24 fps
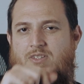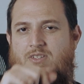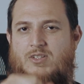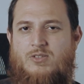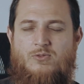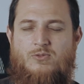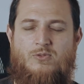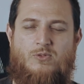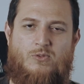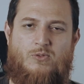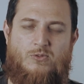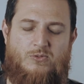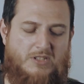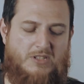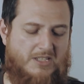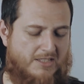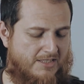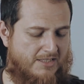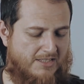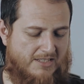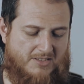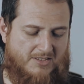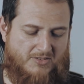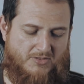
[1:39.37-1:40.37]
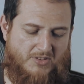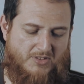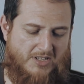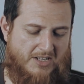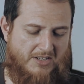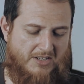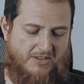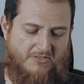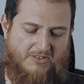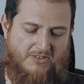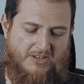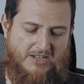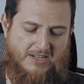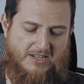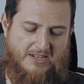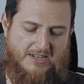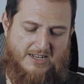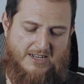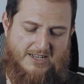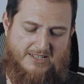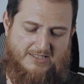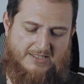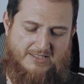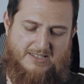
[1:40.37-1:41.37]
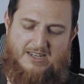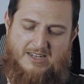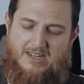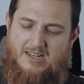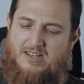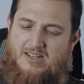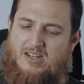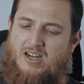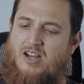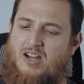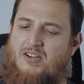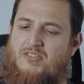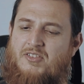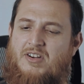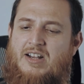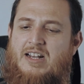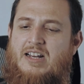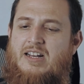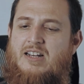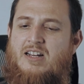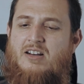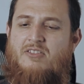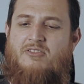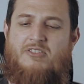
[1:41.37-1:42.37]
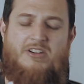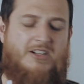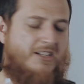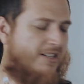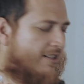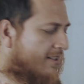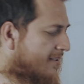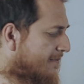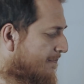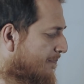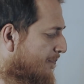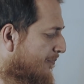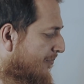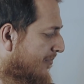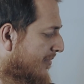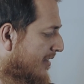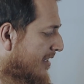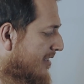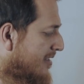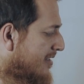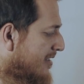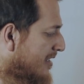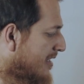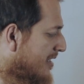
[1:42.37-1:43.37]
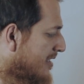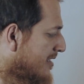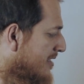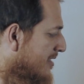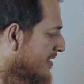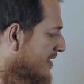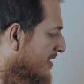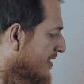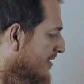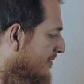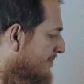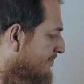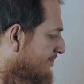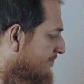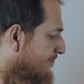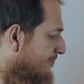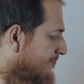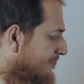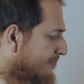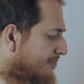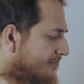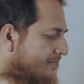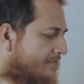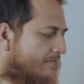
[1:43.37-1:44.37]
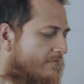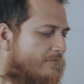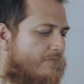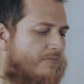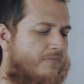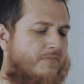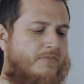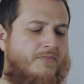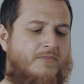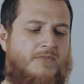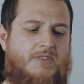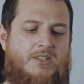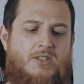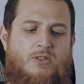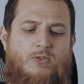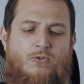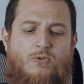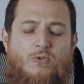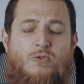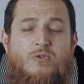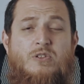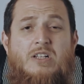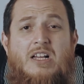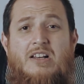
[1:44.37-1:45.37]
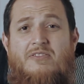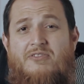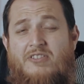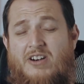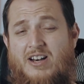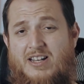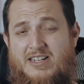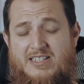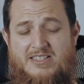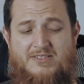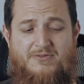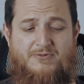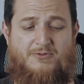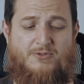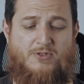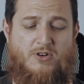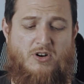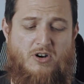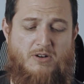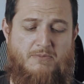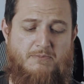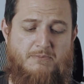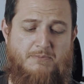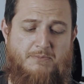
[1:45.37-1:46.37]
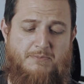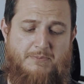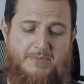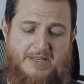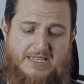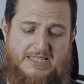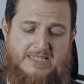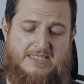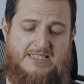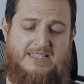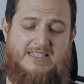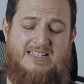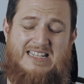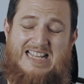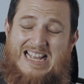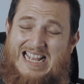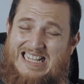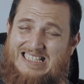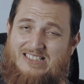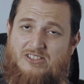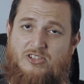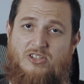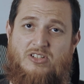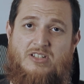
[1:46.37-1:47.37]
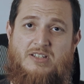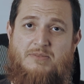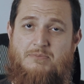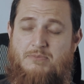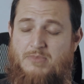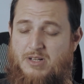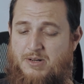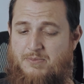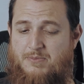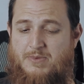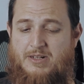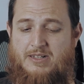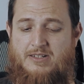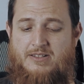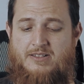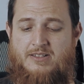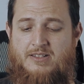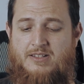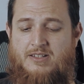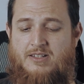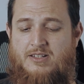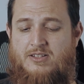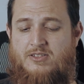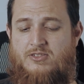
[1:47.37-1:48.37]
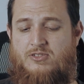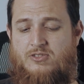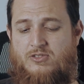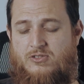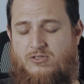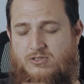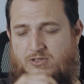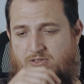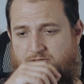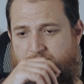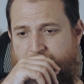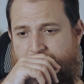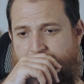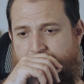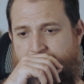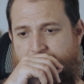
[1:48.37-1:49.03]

Oh, this is really nice. I really love it. This is Oud Al Fares from Maison Anthony Marmin. So,